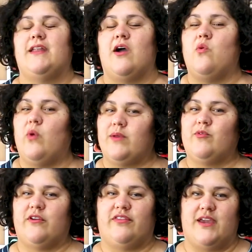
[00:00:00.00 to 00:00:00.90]
Now, one
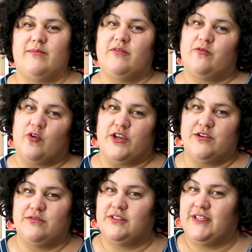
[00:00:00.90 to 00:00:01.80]
more thing before
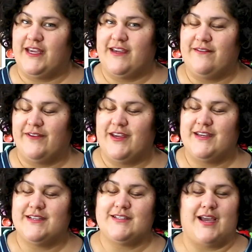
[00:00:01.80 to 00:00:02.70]
you leave
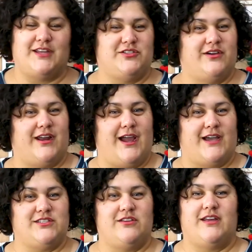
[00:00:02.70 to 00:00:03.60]
is I do gotta
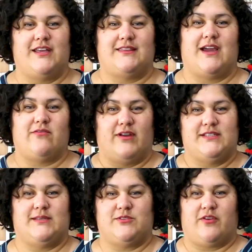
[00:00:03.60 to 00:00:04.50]
ask you to hit that
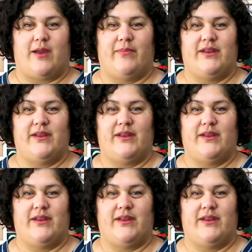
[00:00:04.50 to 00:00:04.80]
red subscribe